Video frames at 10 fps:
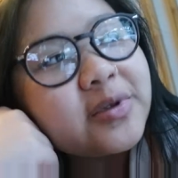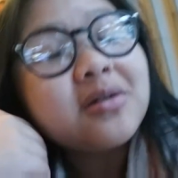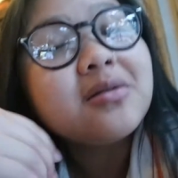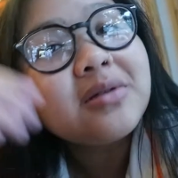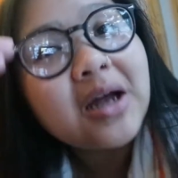
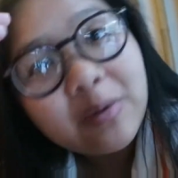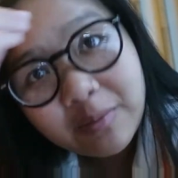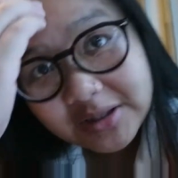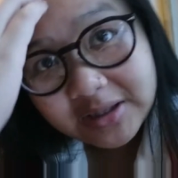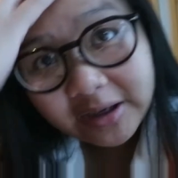but now I'm
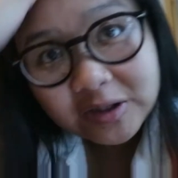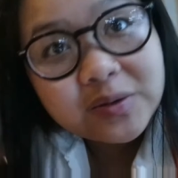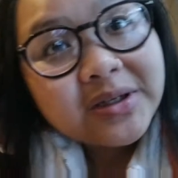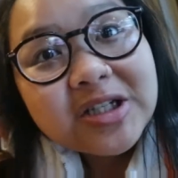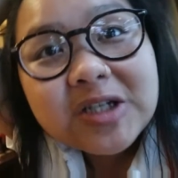a bit tired because
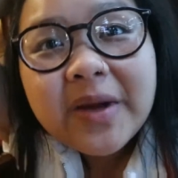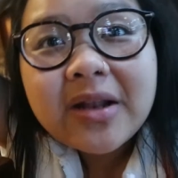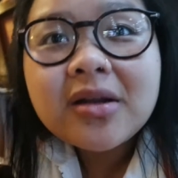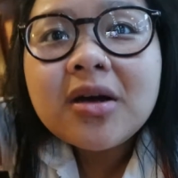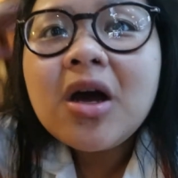we literally
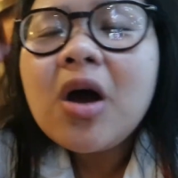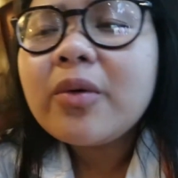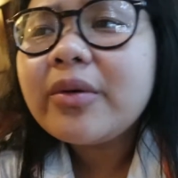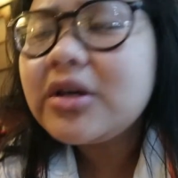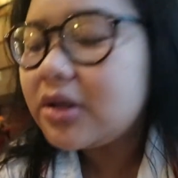spent,
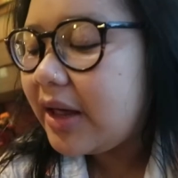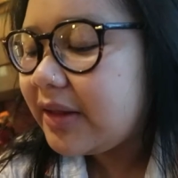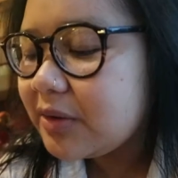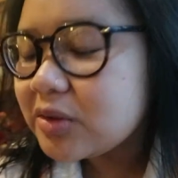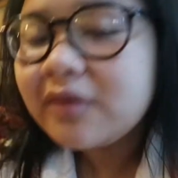I
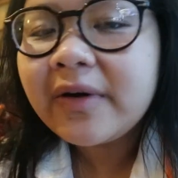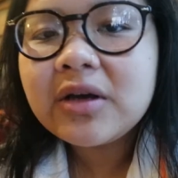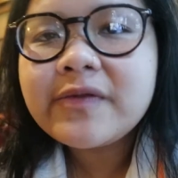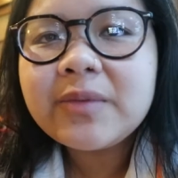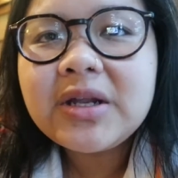think it was good
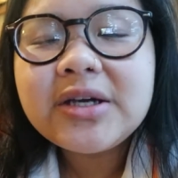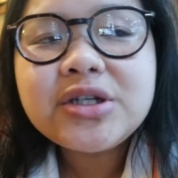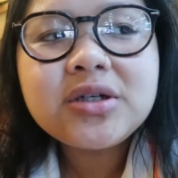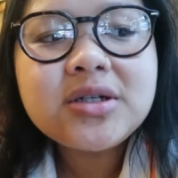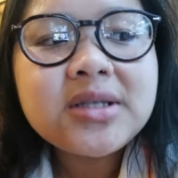value for money
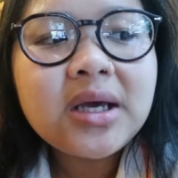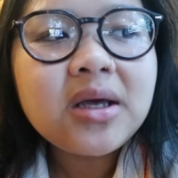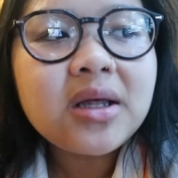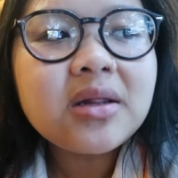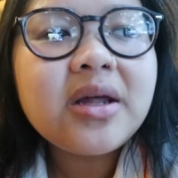because you could
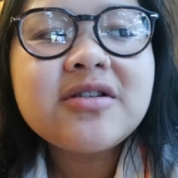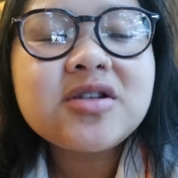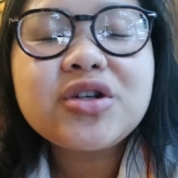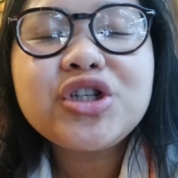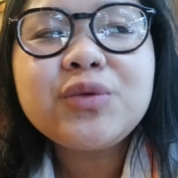stay there
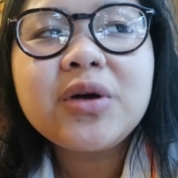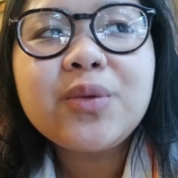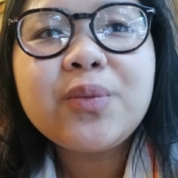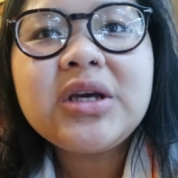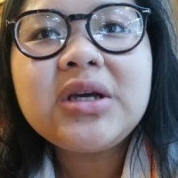as long as you want,
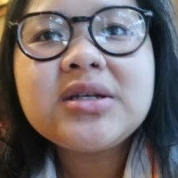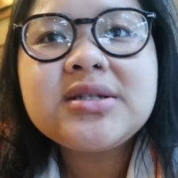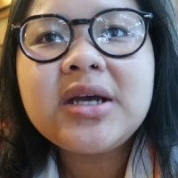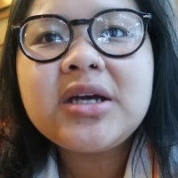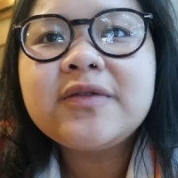and we
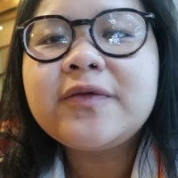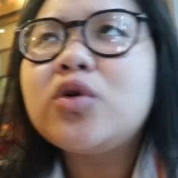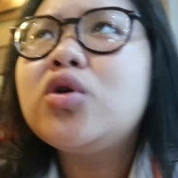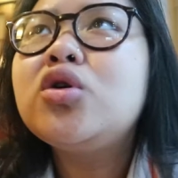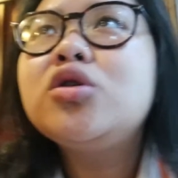stayed
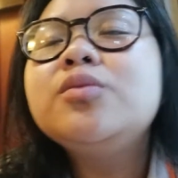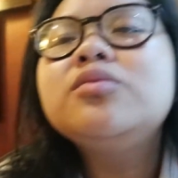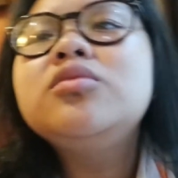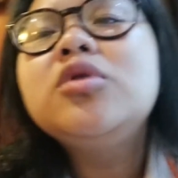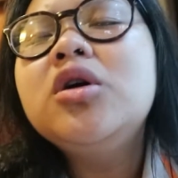for
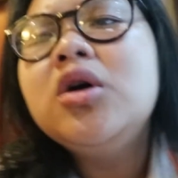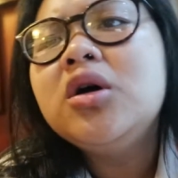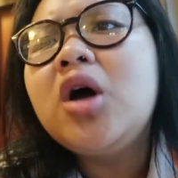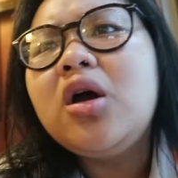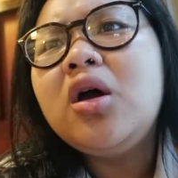
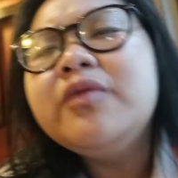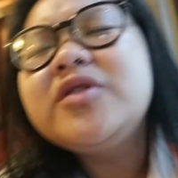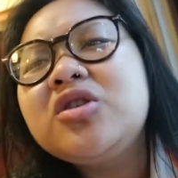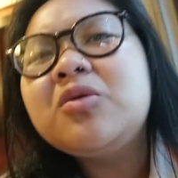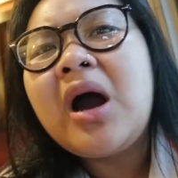over
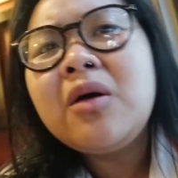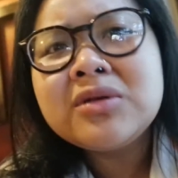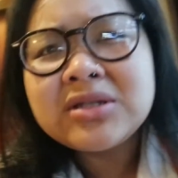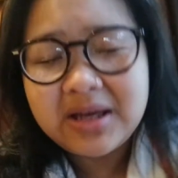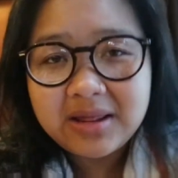2
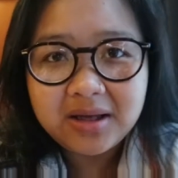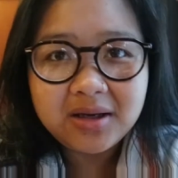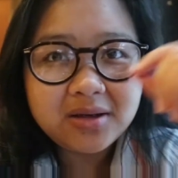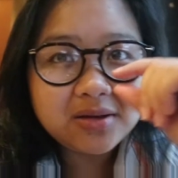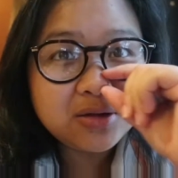hours, I
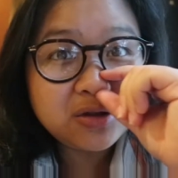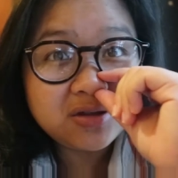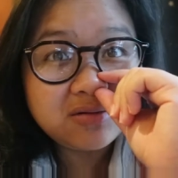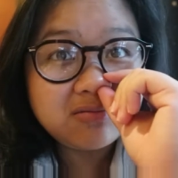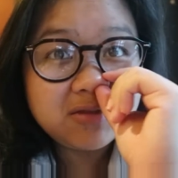think,
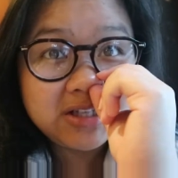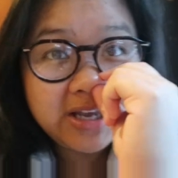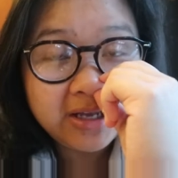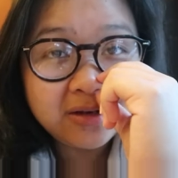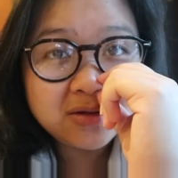just
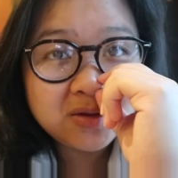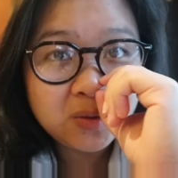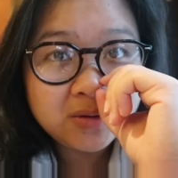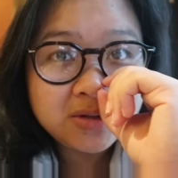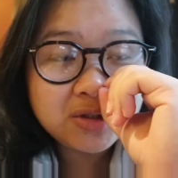sitting in the
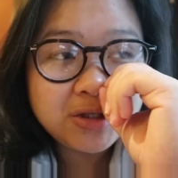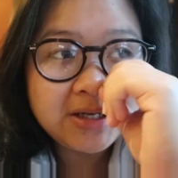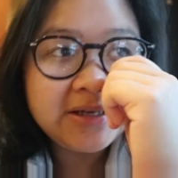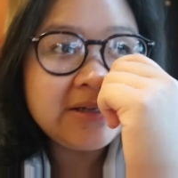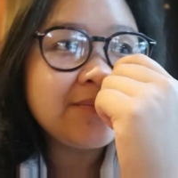saunas,
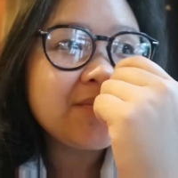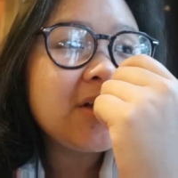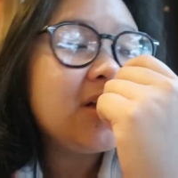chilling.